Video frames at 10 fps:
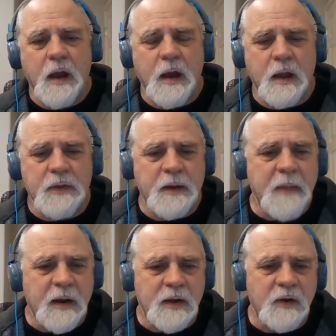The
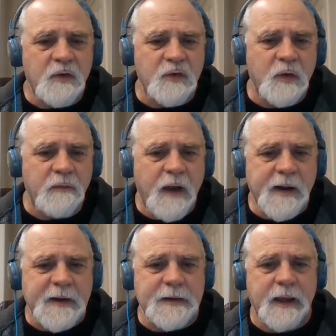American Institute of
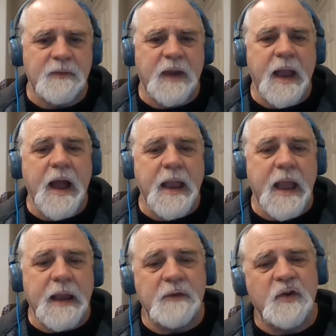Architects,
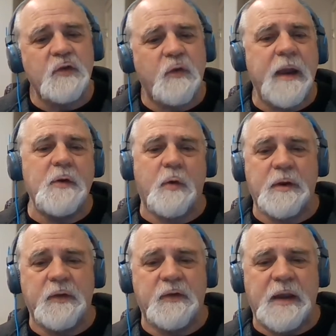AIA, is a trade
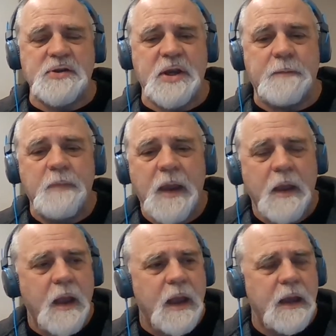organization.
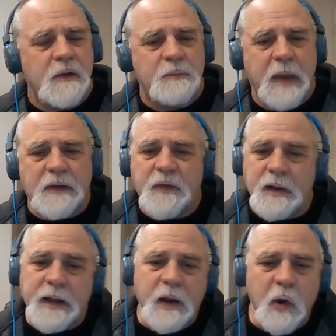It is
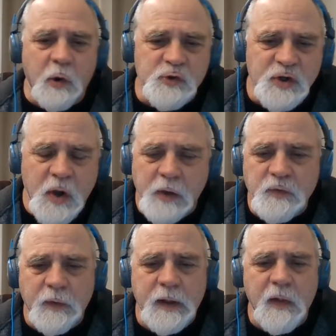basically a large
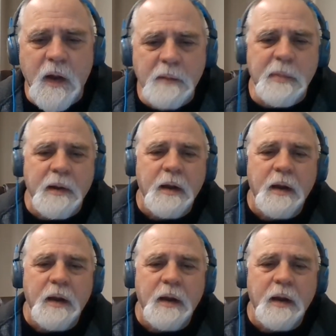country club.